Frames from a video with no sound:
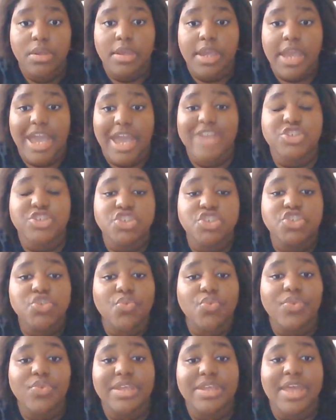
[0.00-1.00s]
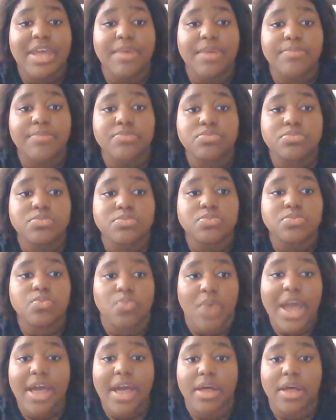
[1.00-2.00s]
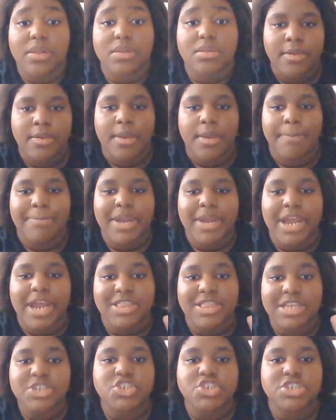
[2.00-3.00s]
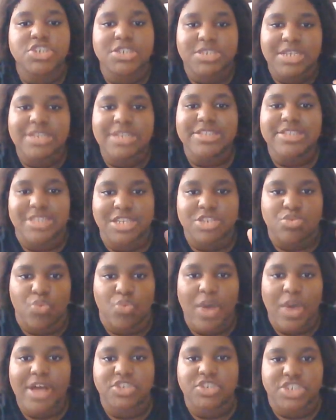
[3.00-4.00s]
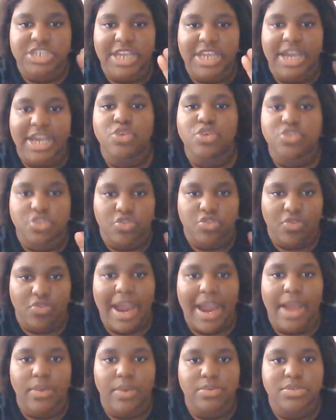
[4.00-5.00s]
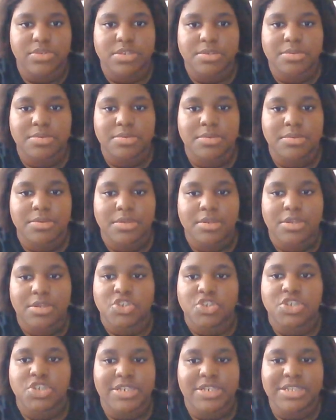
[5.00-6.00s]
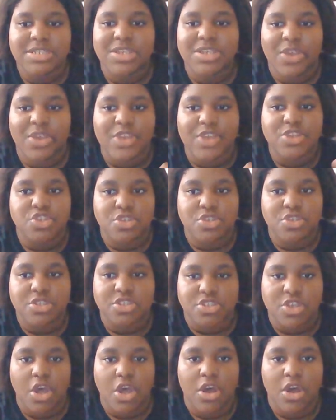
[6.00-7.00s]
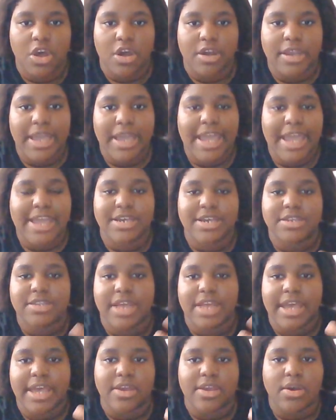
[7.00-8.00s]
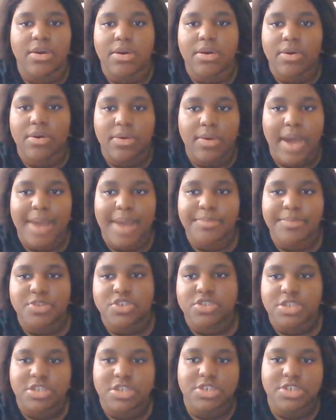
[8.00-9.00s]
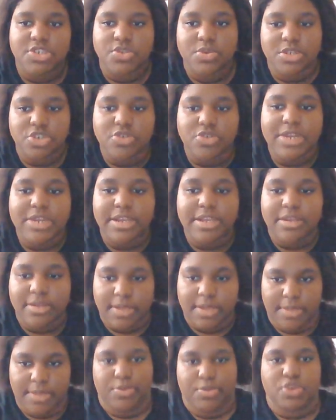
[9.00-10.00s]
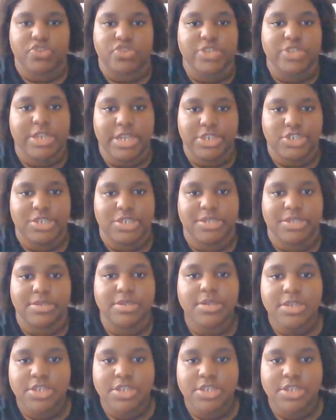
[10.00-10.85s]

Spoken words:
And she's doing them well. But I think she did this well and she held her ground. She didn't give in to the song and like, oh, I'm just going to do a Drake impersonation.